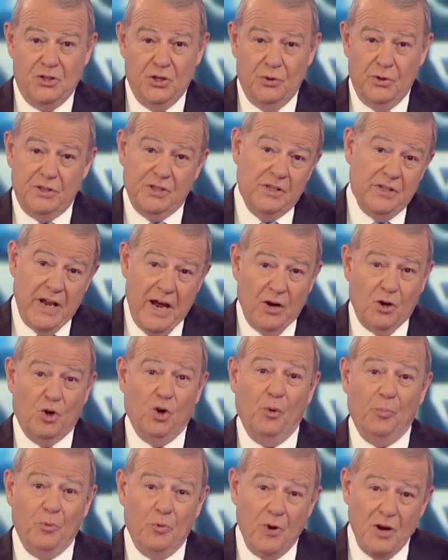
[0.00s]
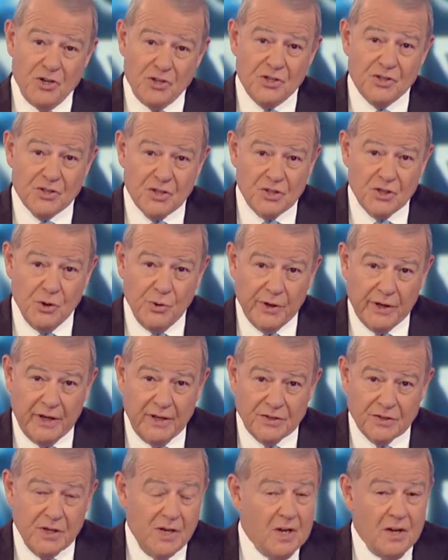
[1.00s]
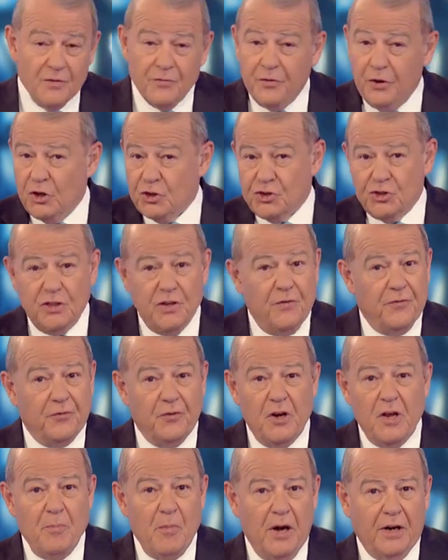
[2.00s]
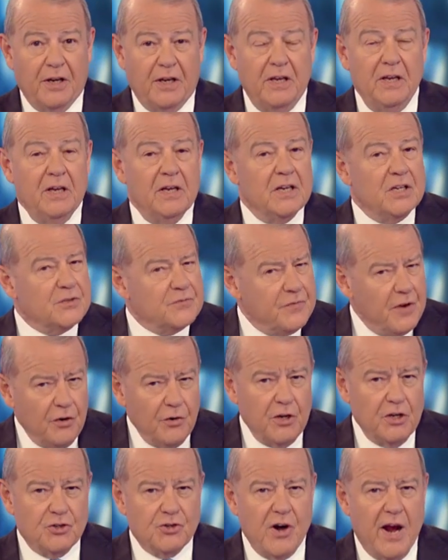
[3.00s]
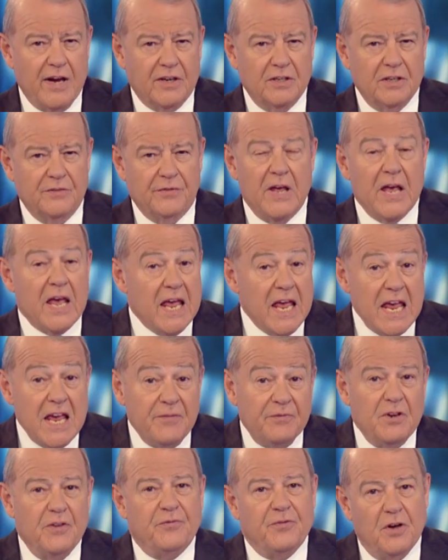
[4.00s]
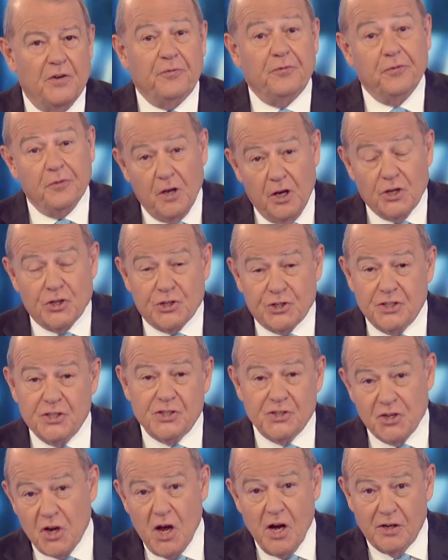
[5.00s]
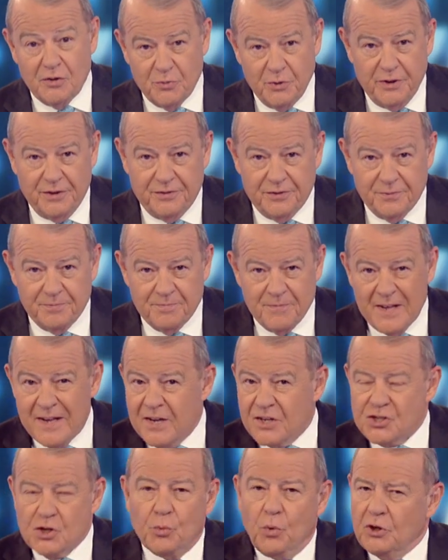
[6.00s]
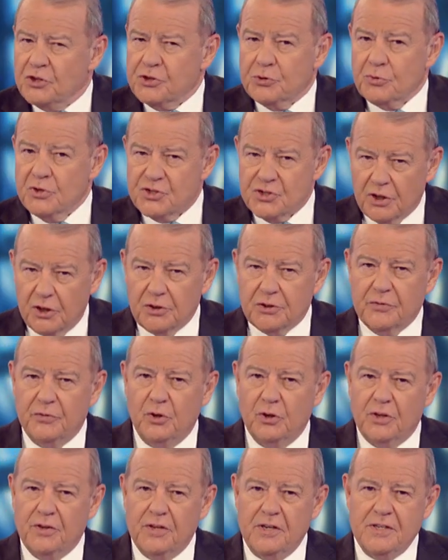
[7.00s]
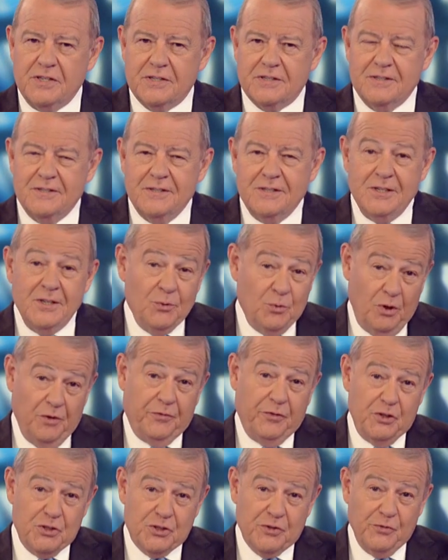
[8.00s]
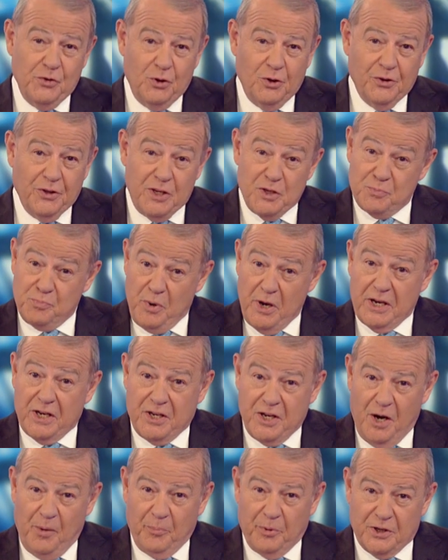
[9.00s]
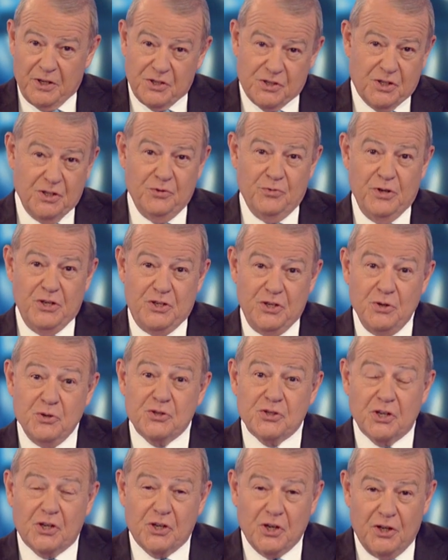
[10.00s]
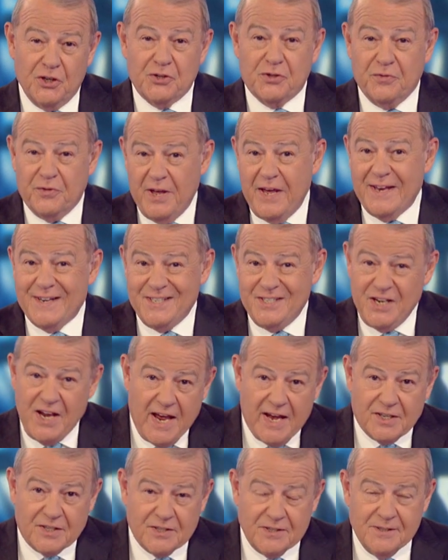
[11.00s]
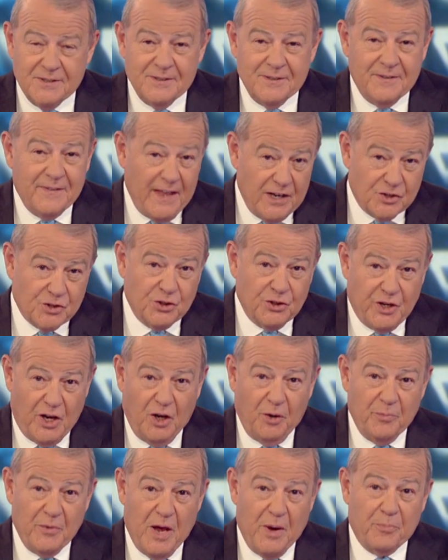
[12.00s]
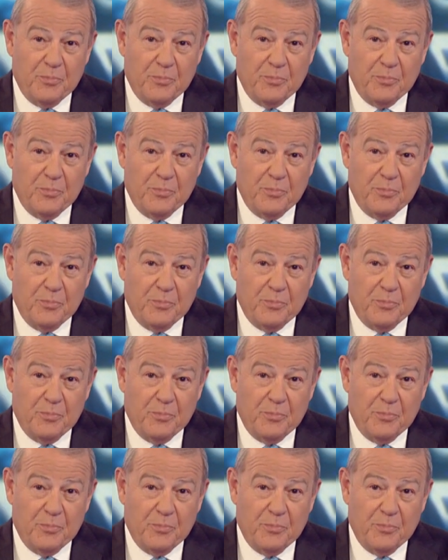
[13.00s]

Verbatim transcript: do it, and now corporations are doing it. Virtually free money is very attractive, even if you're flush to start with. So what's the result of all of this? Well, first of all, these big companies can reduce the cost of their debt. That should help their